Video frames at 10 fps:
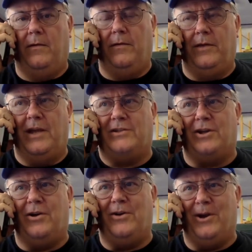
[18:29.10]
Yes,
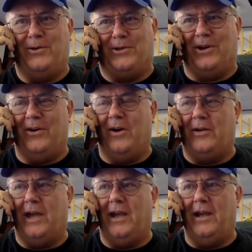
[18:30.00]
sir. No, sir.
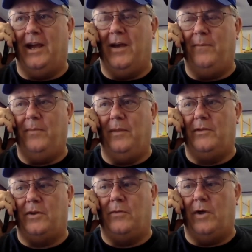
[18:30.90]
Okay,
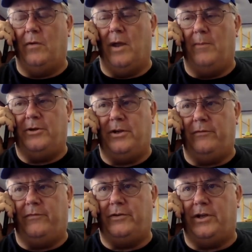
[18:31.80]
so no
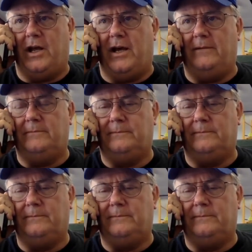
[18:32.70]
Lumberton for tonight.